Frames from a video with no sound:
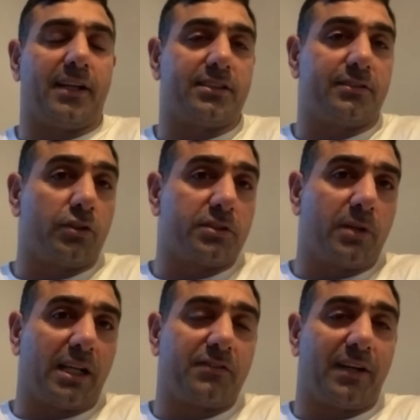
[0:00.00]
I've got some guys
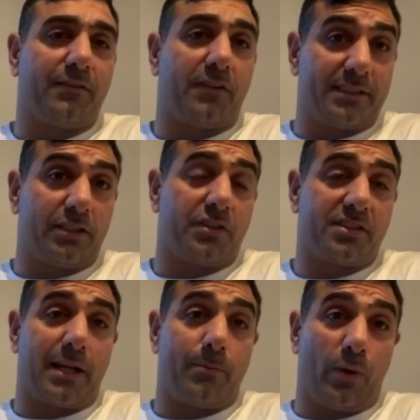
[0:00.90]
fight, fighting on the same
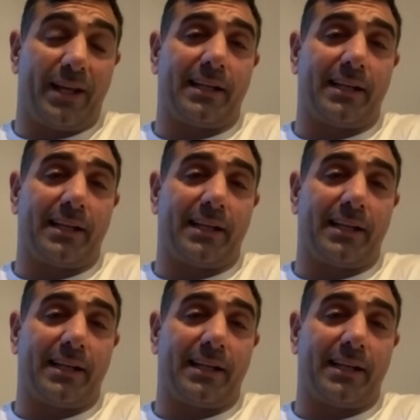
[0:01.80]
weekend